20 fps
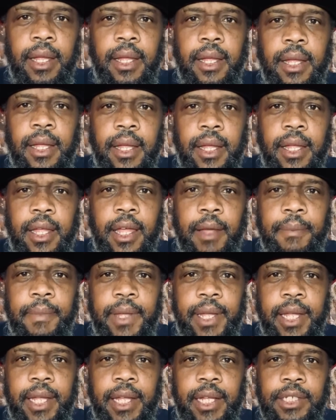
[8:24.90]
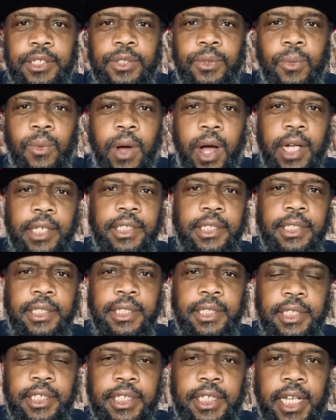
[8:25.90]
coming to Washington to
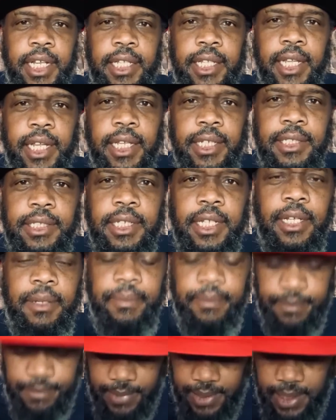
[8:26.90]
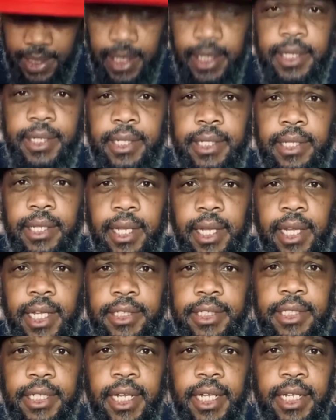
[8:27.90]
shake things up, and he has
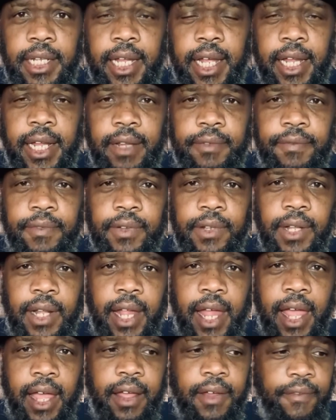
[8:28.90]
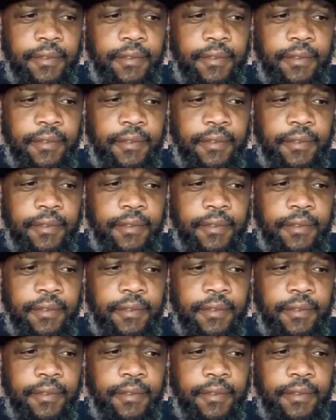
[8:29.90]
done that for the lack of